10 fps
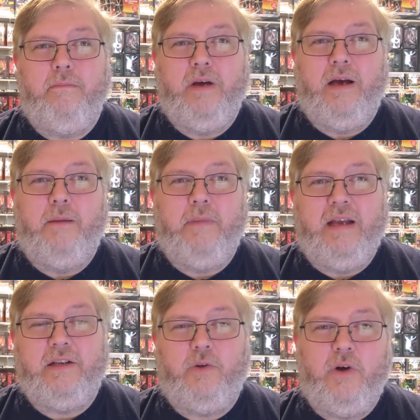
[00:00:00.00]

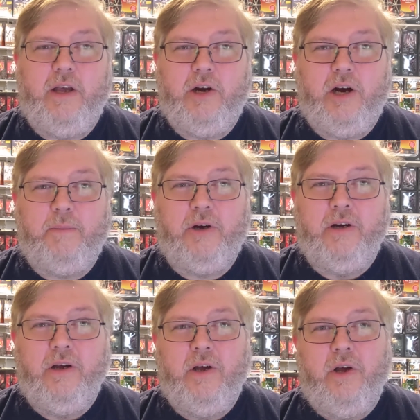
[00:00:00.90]
Mandalorian armor
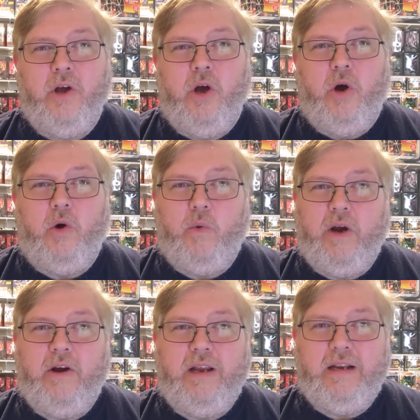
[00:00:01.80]
or
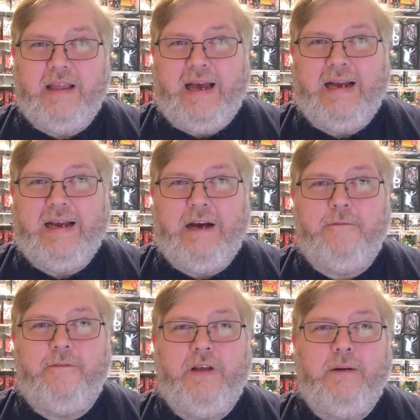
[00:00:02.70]
wearing that
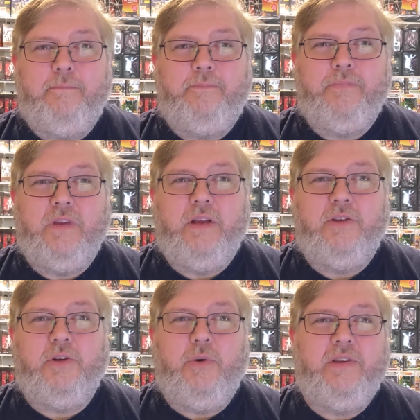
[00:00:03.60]
outfit.
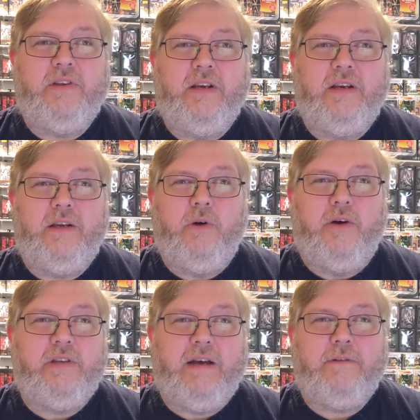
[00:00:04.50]
So is it you
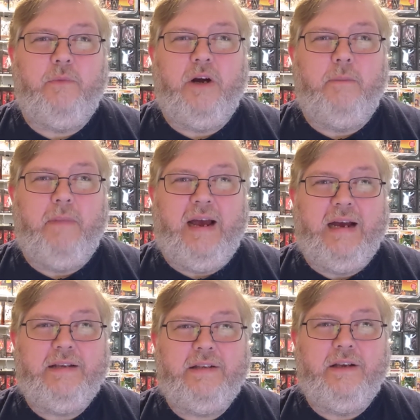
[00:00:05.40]
always have to wear a
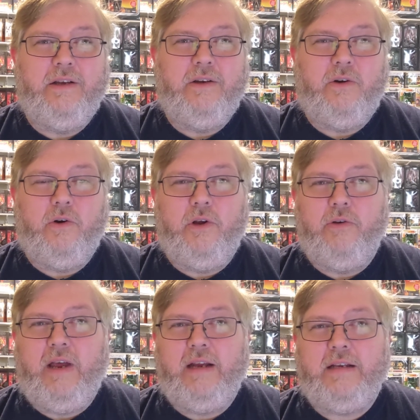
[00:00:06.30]
mask, or you
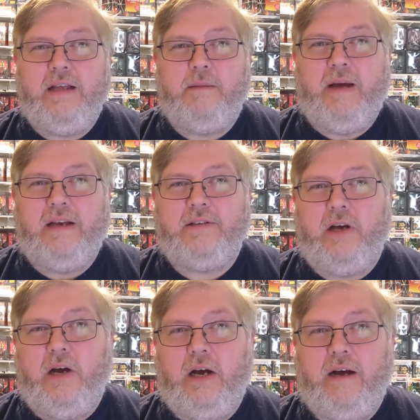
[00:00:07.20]
can't take the mask
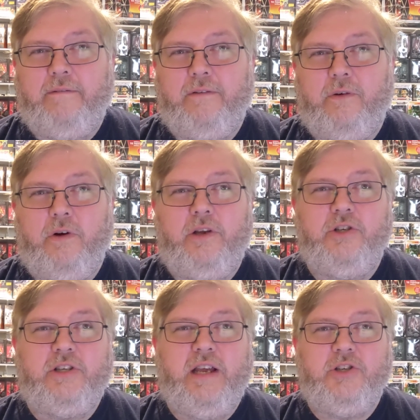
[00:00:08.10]
off, or you
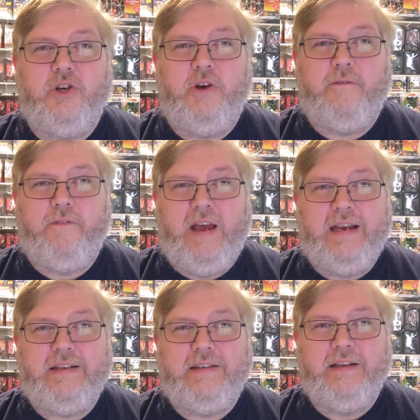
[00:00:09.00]
just can't show your
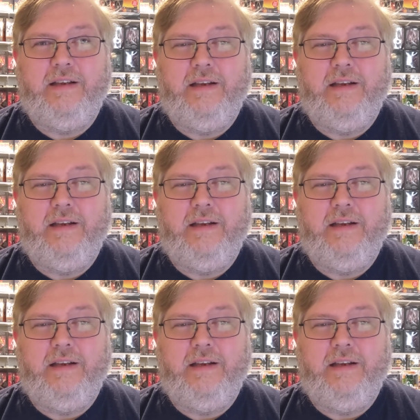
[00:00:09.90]
face?